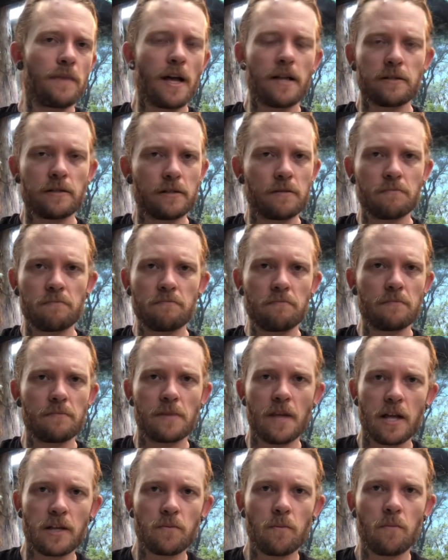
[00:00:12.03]
That's
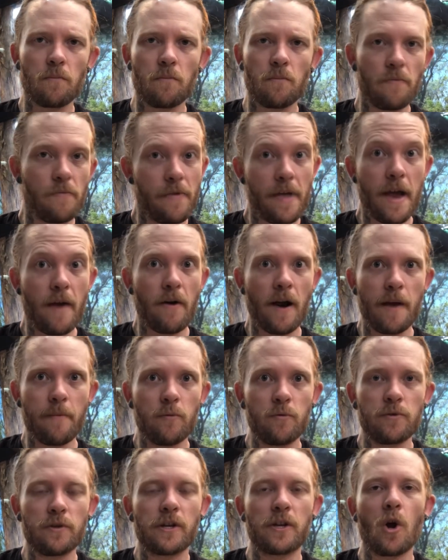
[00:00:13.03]
they're
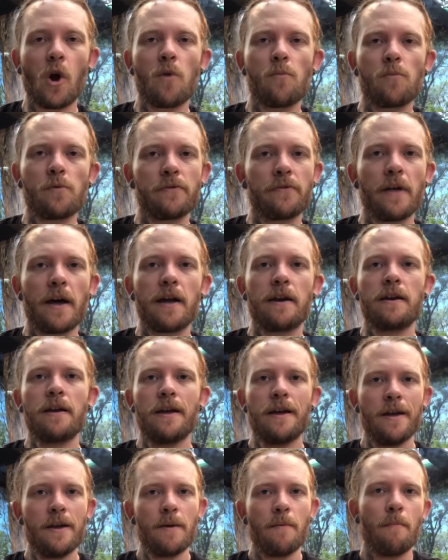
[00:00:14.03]
able to cope with that.
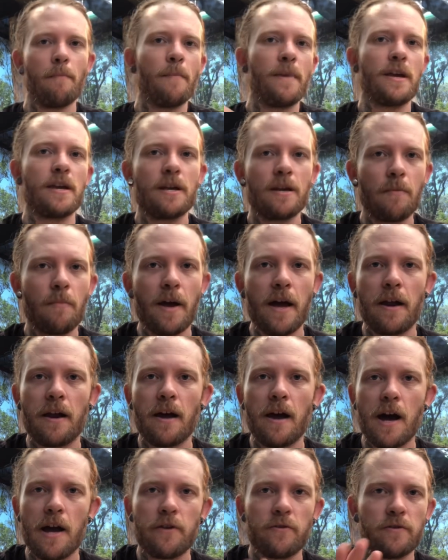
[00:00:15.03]
Me at about
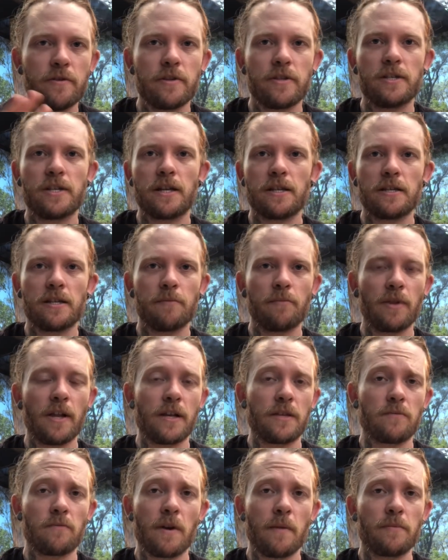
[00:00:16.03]
160
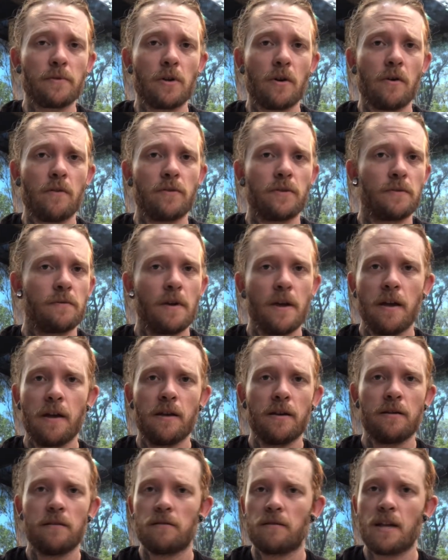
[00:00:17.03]
plus reptiles,
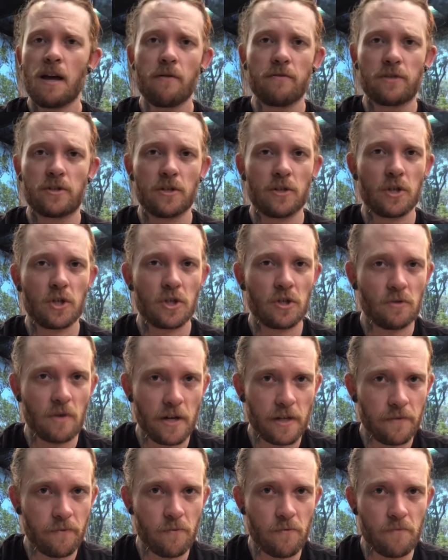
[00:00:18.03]
that was just
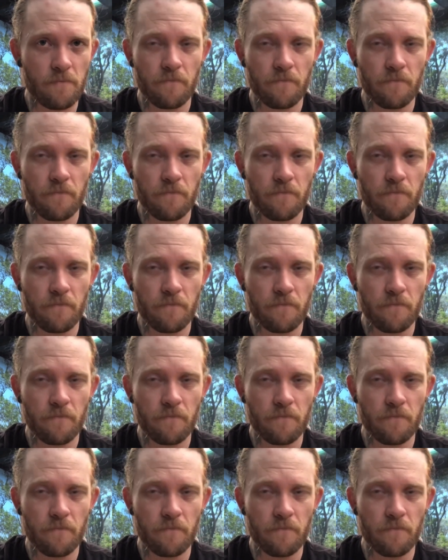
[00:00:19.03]
stressful.